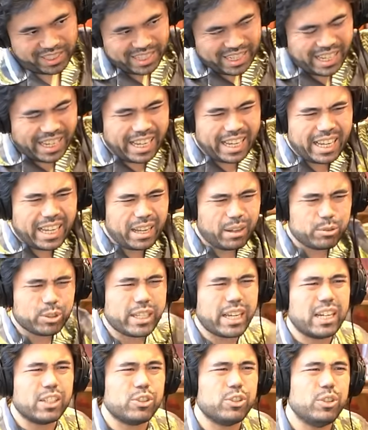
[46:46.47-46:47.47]
I was
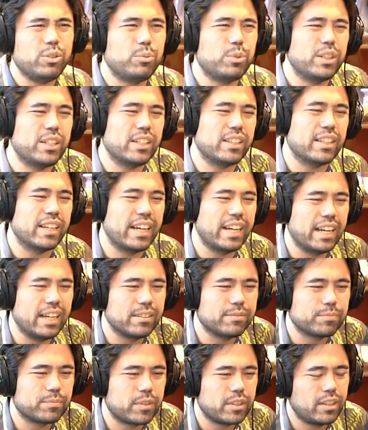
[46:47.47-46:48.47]
actually winning
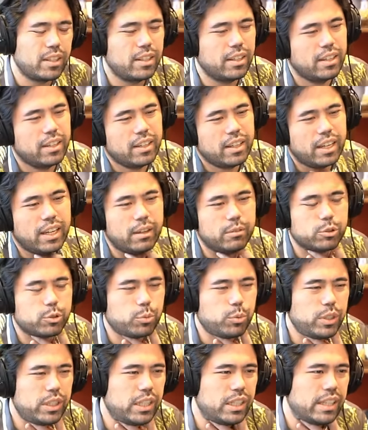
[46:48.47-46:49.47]
that. I was
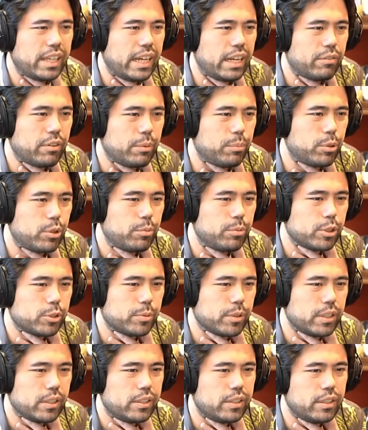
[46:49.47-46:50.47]
winning that if I put the bishop
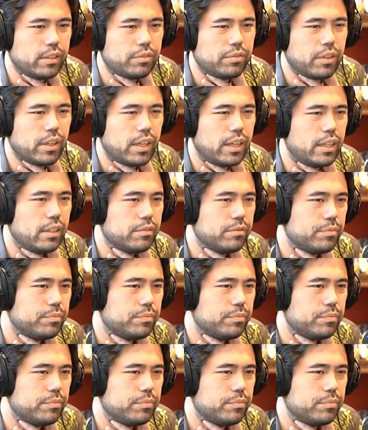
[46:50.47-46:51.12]
on d5.